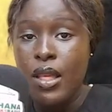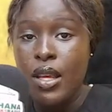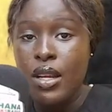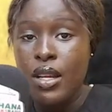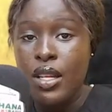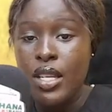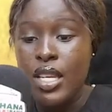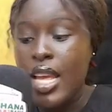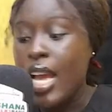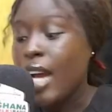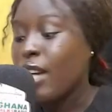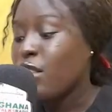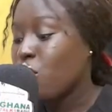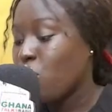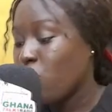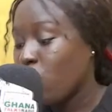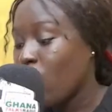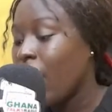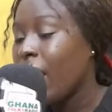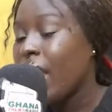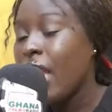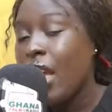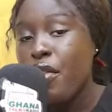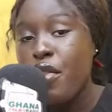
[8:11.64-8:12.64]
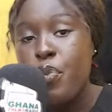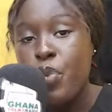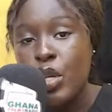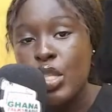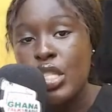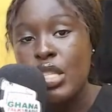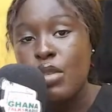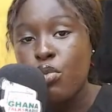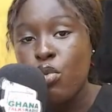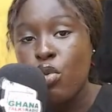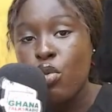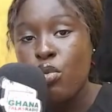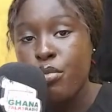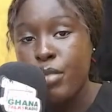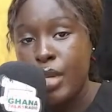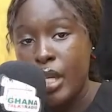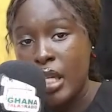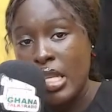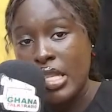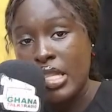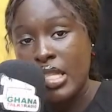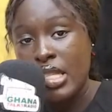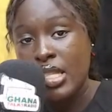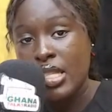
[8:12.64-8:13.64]
They are trying every possible
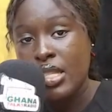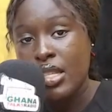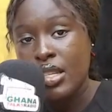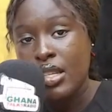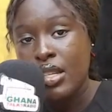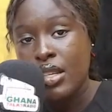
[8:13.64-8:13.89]
means.